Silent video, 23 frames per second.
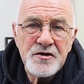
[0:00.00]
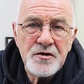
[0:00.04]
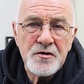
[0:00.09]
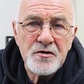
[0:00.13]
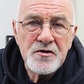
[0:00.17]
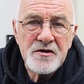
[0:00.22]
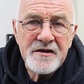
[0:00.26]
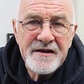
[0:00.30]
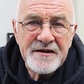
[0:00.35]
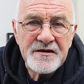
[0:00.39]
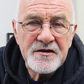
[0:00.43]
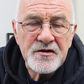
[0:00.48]

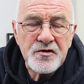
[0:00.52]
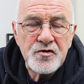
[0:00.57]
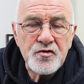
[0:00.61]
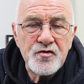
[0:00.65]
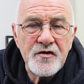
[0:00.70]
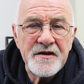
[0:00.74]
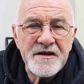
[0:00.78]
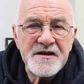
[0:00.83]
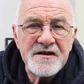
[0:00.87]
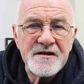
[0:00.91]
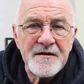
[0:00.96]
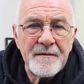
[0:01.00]
usually to
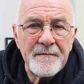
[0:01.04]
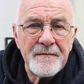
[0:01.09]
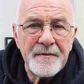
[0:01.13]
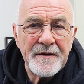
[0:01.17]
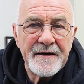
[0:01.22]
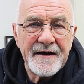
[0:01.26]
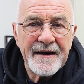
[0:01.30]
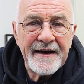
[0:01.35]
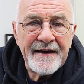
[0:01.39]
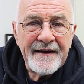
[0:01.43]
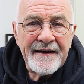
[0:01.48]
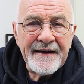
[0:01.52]
treat
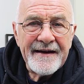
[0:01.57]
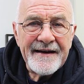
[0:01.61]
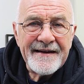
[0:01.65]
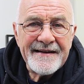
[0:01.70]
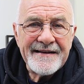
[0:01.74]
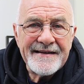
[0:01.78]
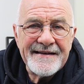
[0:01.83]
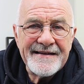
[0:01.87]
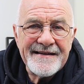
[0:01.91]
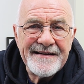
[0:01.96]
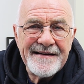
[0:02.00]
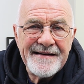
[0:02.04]
somebody
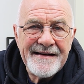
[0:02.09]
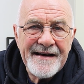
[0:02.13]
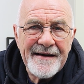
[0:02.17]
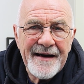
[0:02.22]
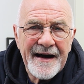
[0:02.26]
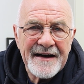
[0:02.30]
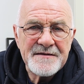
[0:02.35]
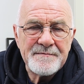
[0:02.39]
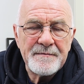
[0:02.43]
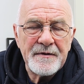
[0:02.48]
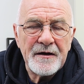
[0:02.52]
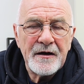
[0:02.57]

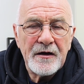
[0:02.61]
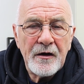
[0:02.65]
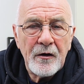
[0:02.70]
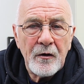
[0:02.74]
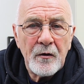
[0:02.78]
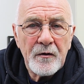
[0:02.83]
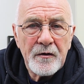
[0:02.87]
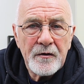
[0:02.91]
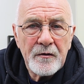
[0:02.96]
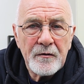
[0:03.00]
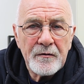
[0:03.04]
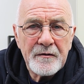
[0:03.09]
as
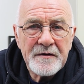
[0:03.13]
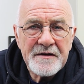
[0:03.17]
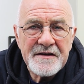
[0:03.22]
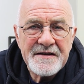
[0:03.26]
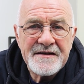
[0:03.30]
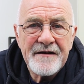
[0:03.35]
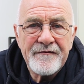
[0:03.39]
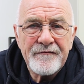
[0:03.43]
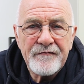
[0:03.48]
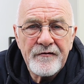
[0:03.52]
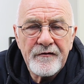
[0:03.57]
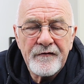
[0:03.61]
below you and
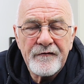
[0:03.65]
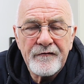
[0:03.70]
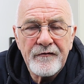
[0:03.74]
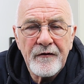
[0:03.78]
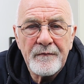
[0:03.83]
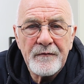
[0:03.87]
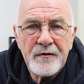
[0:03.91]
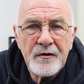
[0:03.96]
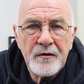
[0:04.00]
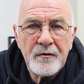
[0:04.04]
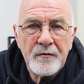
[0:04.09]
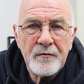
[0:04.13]
different
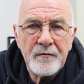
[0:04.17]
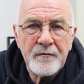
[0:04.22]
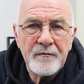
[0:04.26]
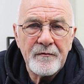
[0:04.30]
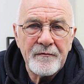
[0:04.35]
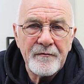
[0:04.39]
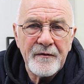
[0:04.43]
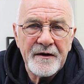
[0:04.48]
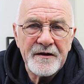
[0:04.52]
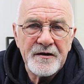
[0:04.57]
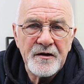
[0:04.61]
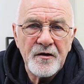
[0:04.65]
from you
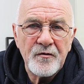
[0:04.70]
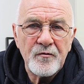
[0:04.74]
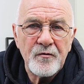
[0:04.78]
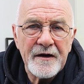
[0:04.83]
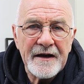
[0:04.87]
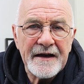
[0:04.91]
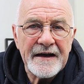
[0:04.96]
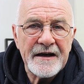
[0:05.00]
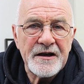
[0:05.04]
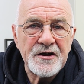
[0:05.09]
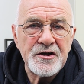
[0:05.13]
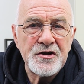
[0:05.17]
when you
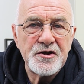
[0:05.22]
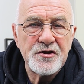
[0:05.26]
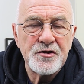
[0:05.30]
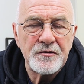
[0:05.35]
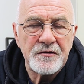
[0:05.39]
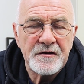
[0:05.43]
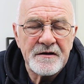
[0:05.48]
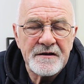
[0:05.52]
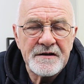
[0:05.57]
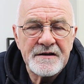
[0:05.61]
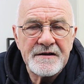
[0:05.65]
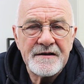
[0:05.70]
really
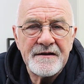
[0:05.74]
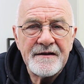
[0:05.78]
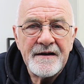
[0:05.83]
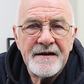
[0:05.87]
shouldn't.